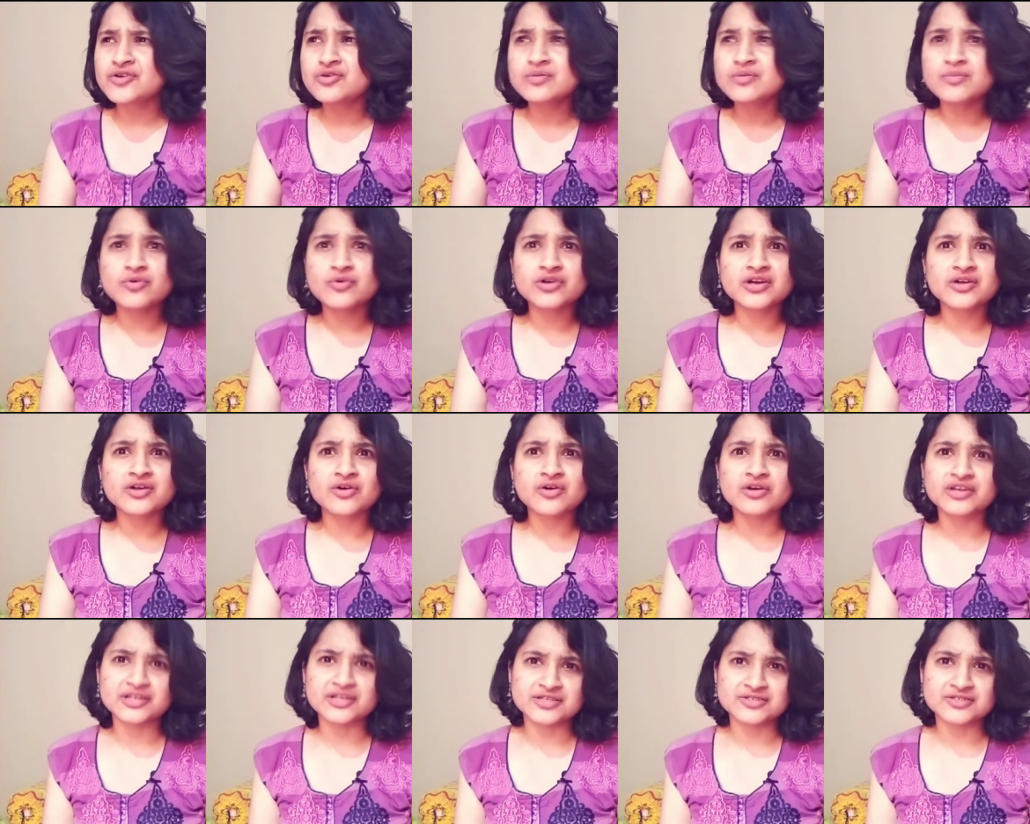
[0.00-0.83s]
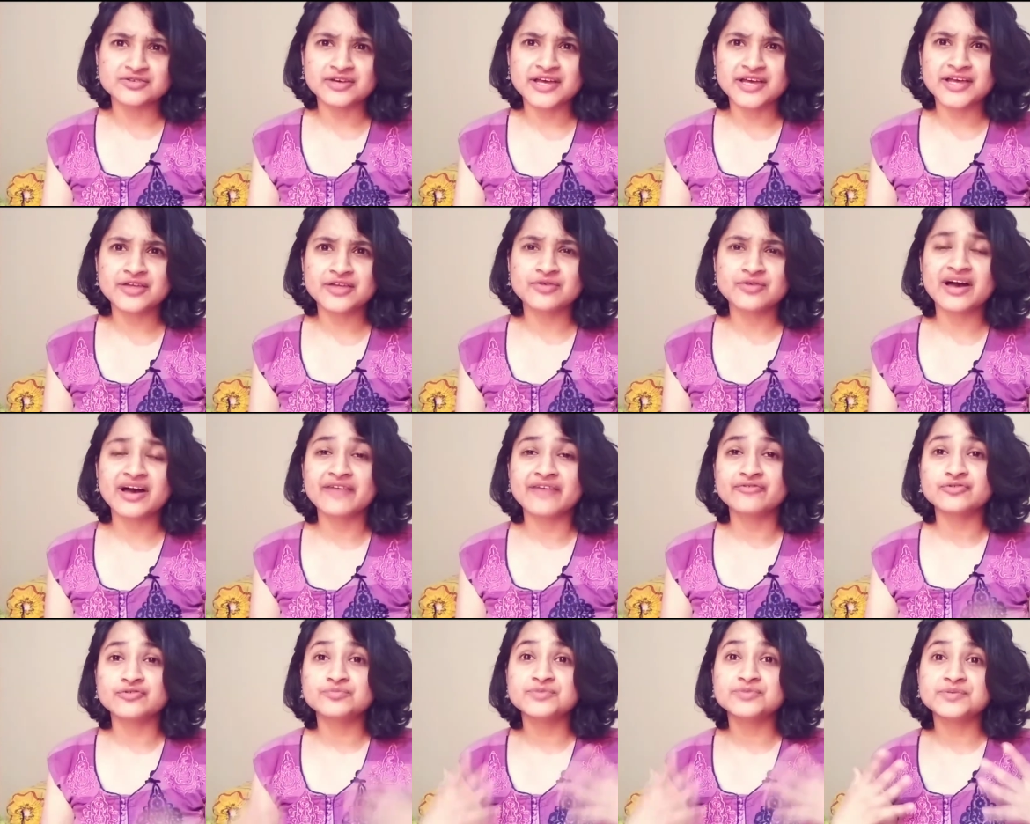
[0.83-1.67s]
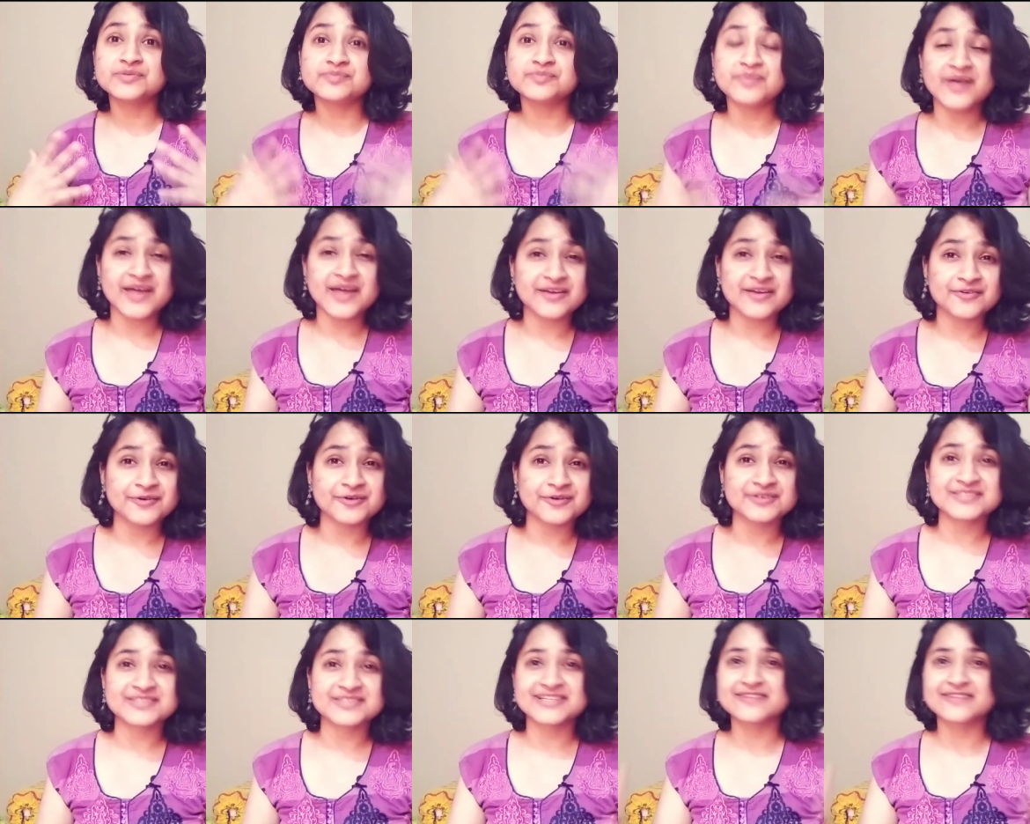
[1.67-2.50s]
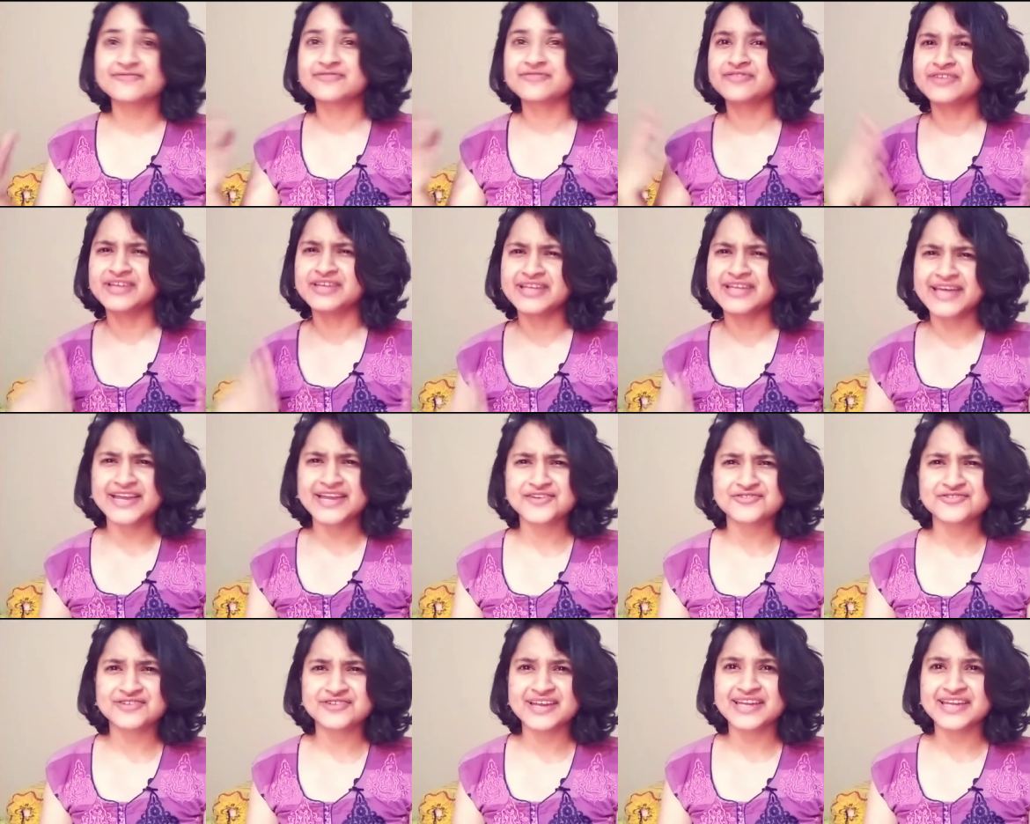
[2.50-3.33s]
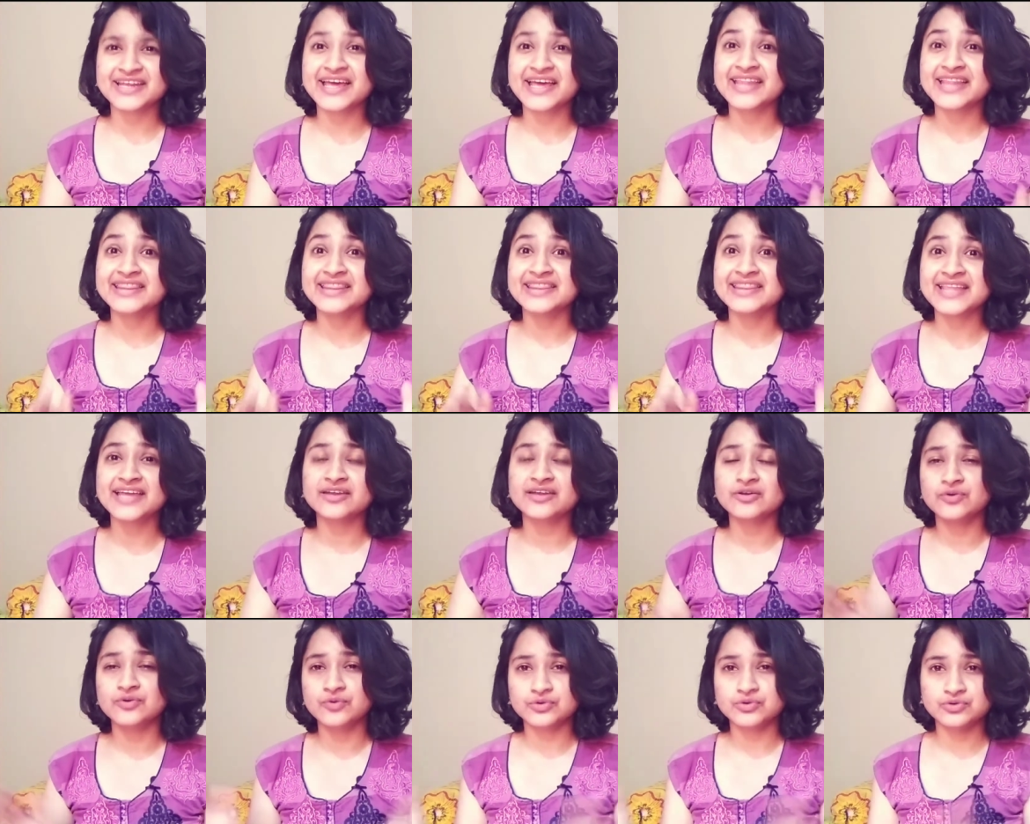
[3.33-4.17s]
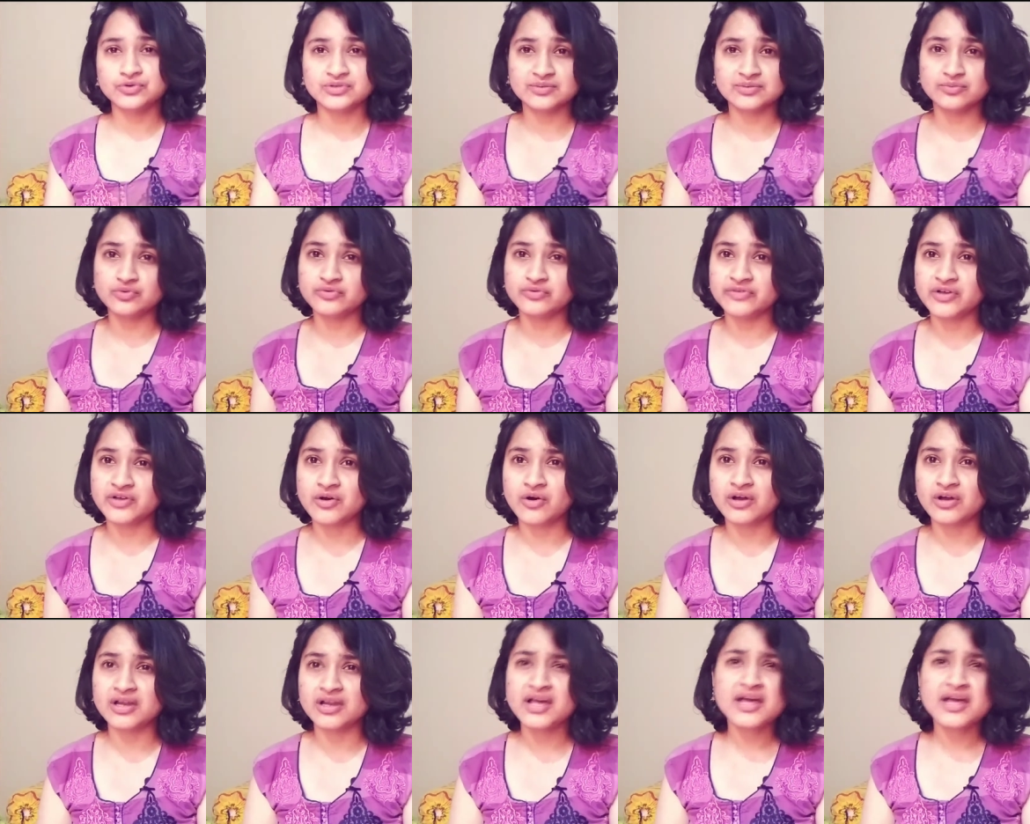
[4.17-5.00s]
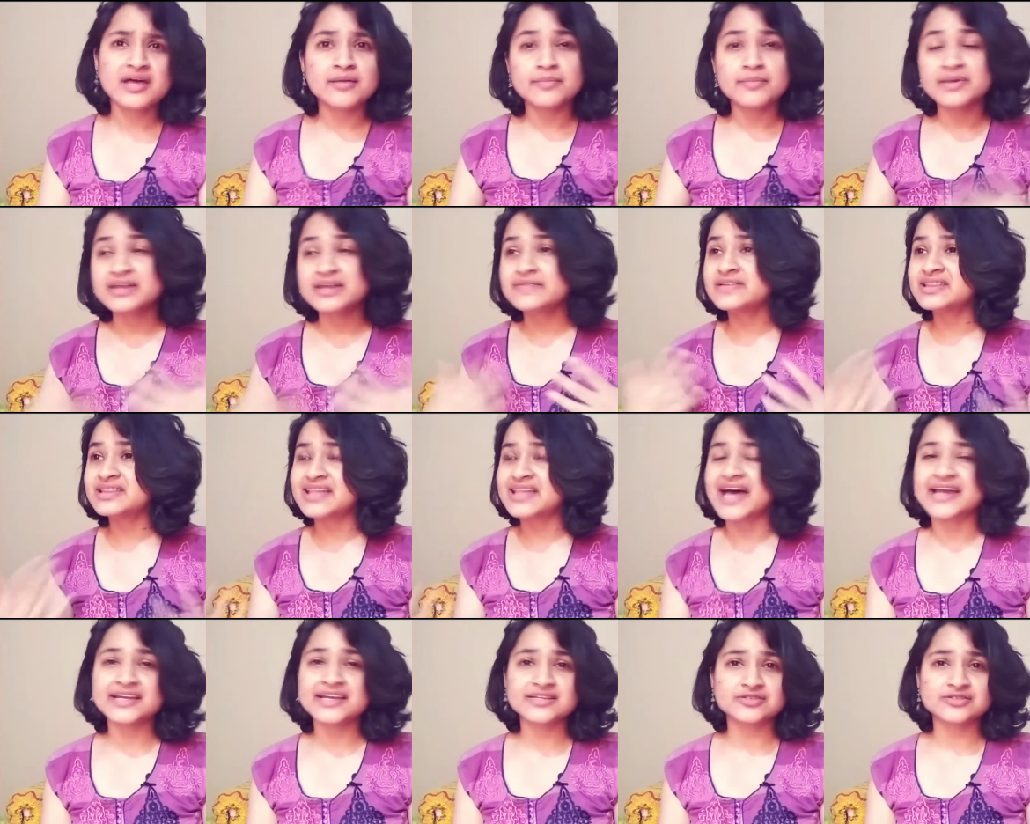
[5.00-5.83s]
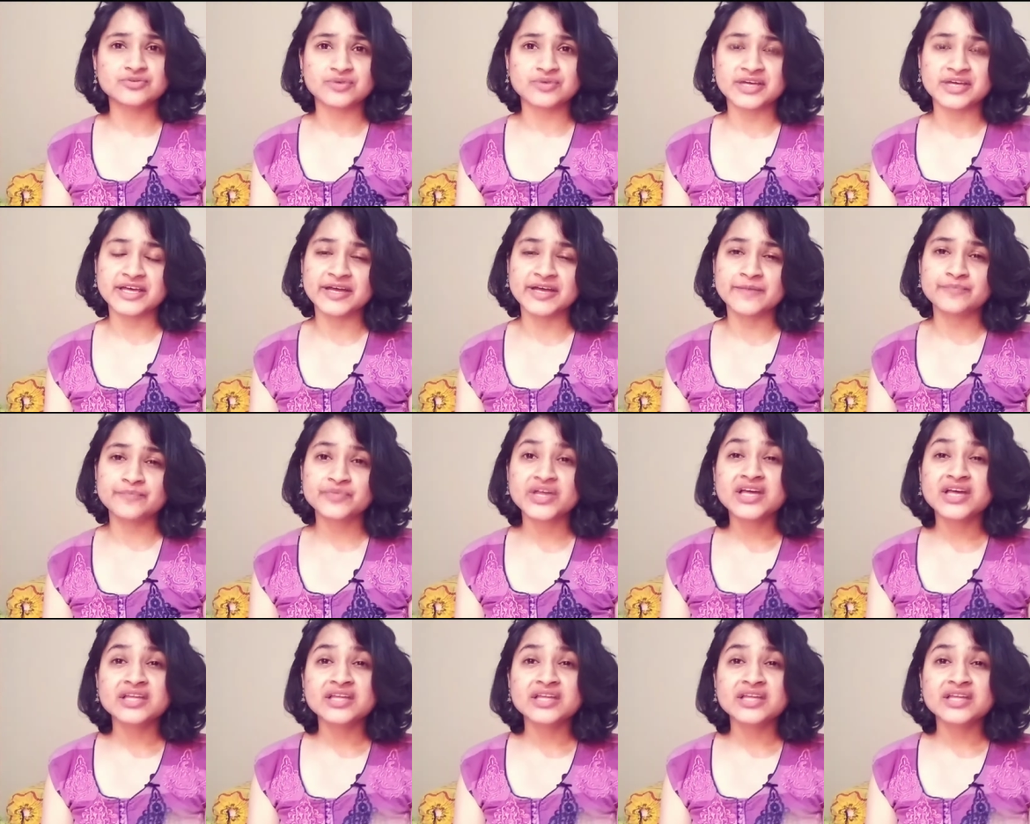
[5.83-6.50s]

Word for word: no more an audience, okay? You have to prepare yourself, get ready, and then go to the movie hall. But even that is okay.